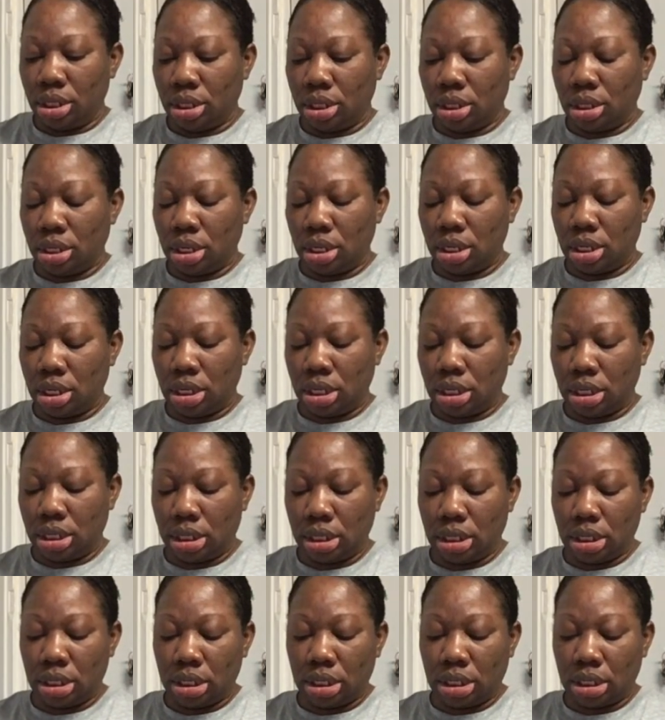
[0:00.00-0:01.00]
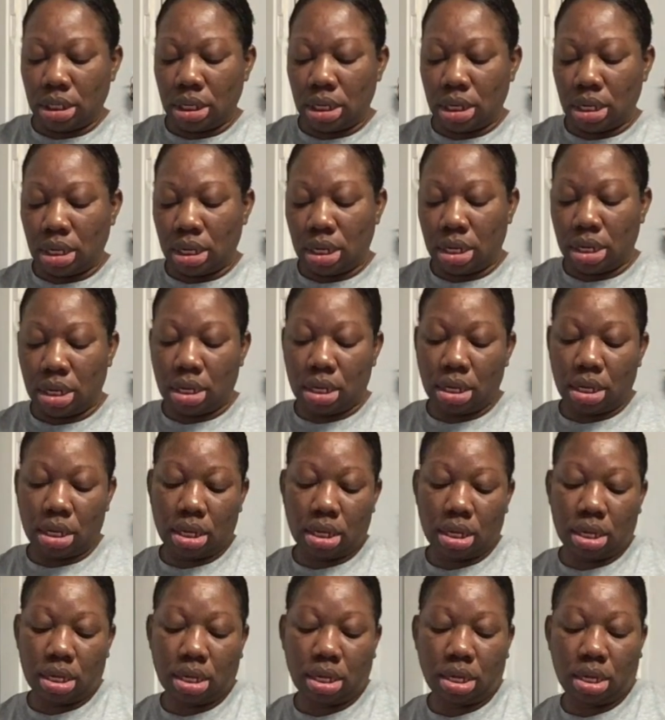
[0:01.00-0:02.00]
So this is a
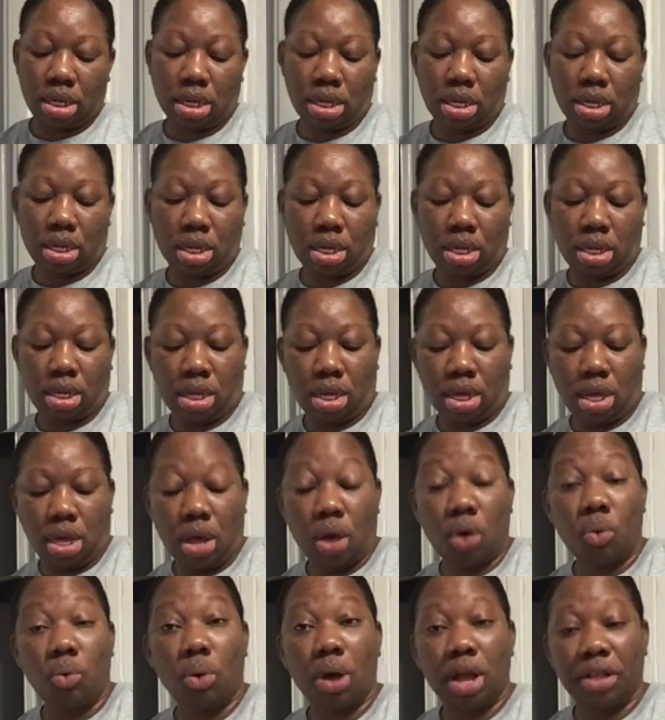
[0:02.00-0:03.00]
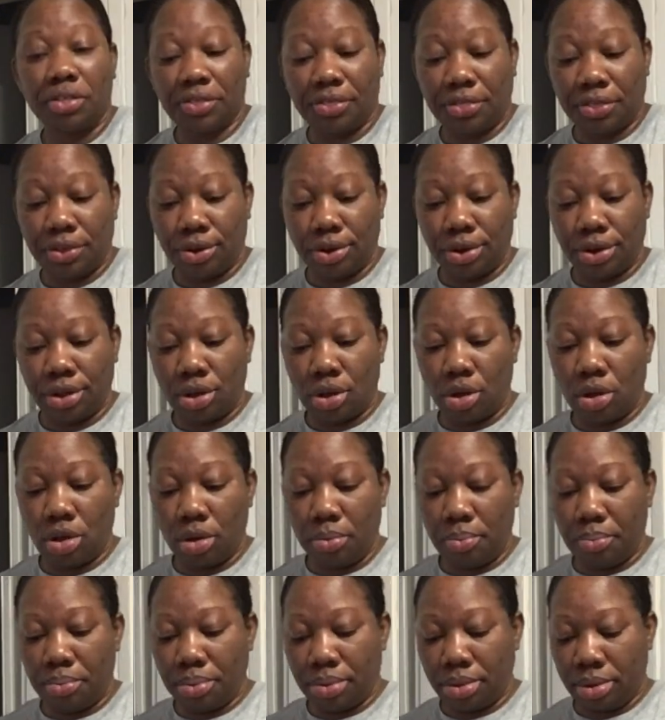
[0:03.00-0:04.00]
1/3 cup,
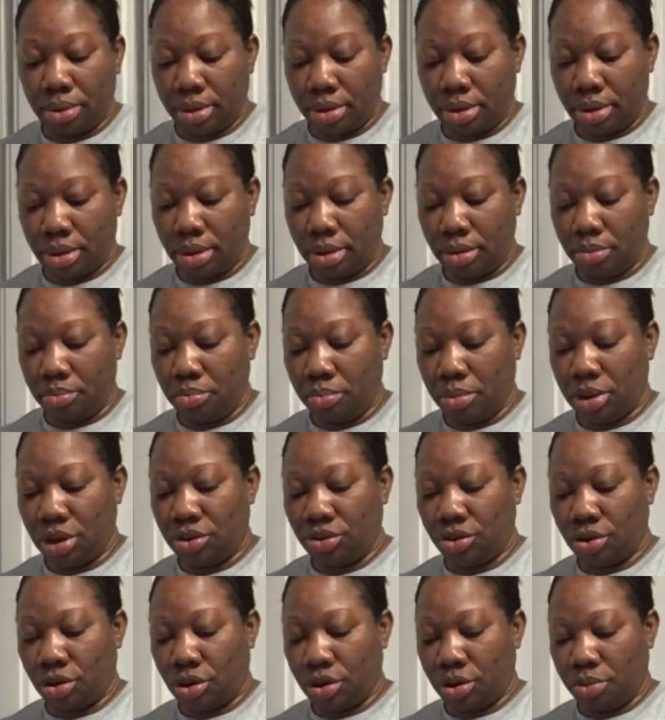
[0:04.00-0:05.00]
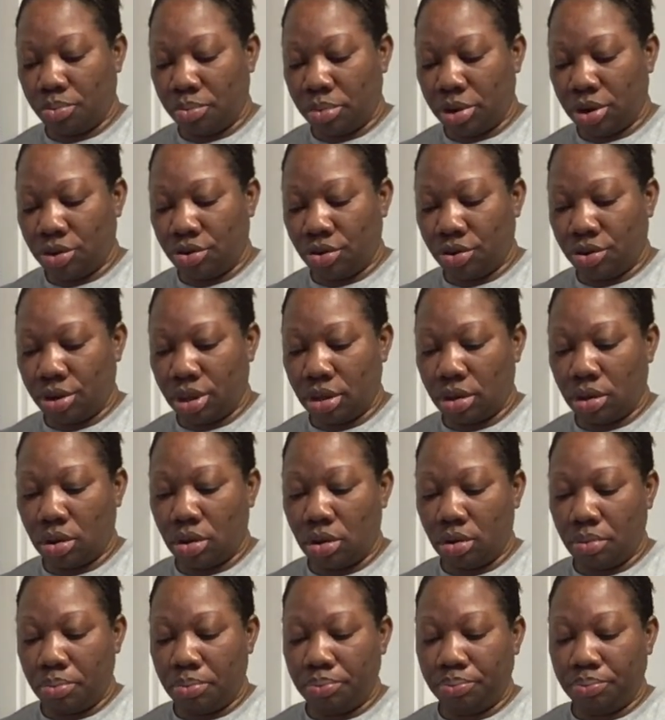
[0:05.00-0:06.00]
measuring cup.